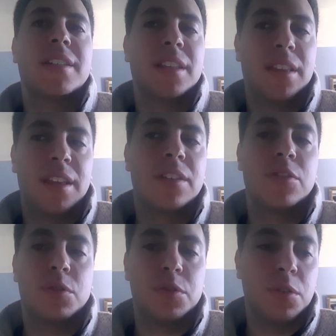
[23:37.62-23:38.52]
than things
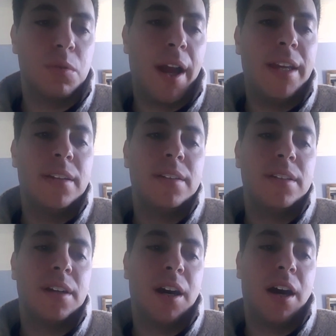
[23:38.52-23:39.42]
you'll do right.
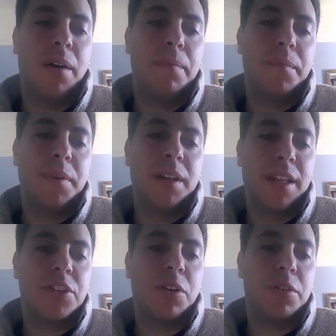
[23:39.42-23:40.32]
And
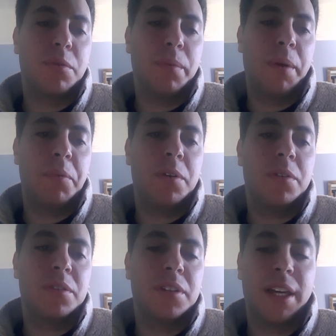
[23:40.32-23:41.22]
that's hard to
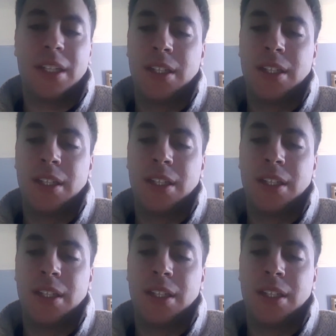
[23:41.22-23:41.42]
remember. Like,